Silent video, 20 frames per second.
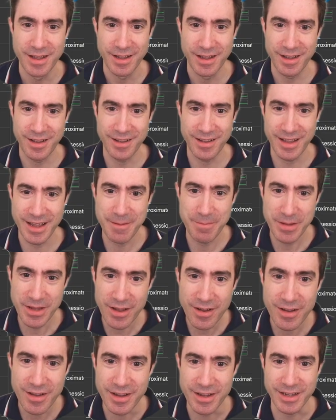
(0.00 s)

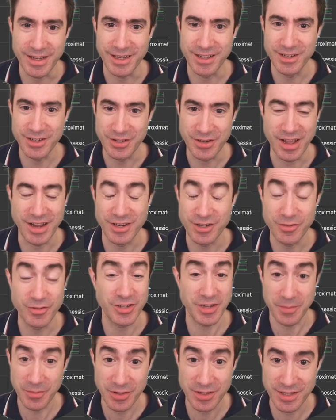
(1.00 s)
API and do
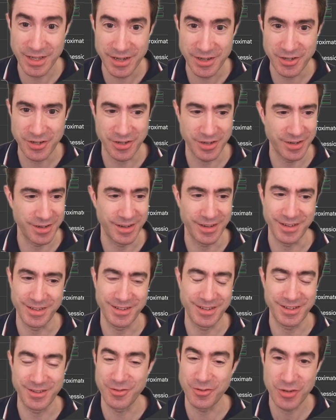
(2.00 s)
summarization
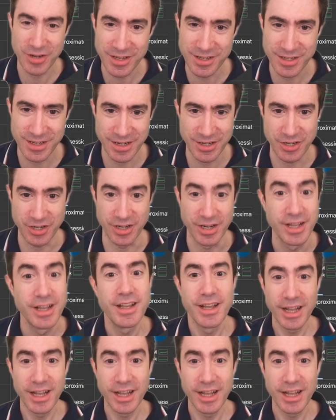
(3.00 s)
and do translation.